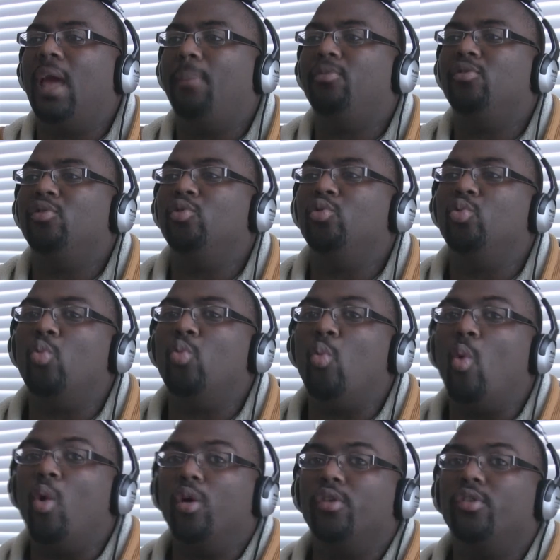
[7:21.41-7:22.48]
absolute
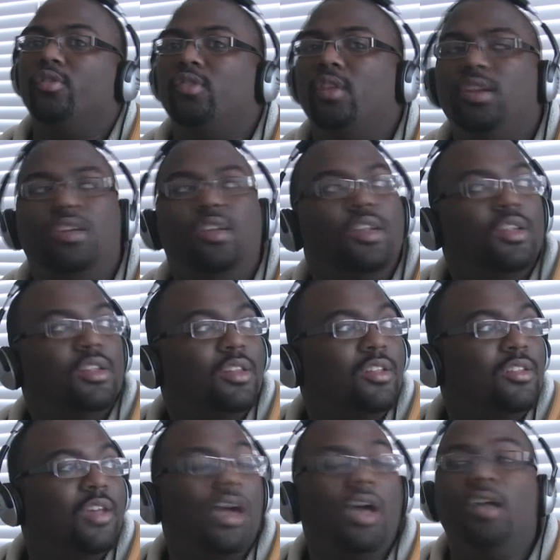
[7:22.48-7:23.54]
wars. Like
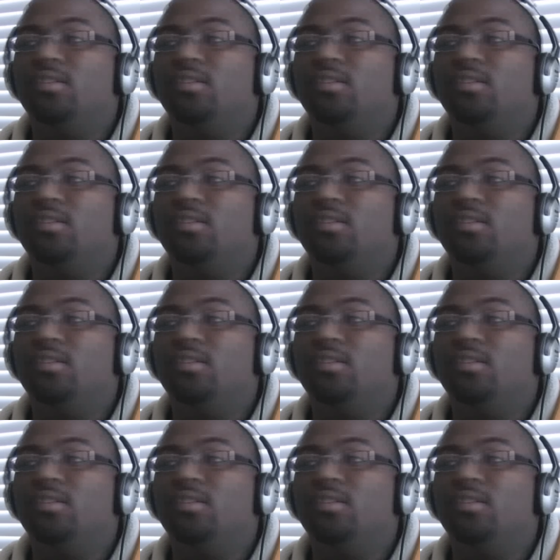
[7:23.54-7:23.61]
this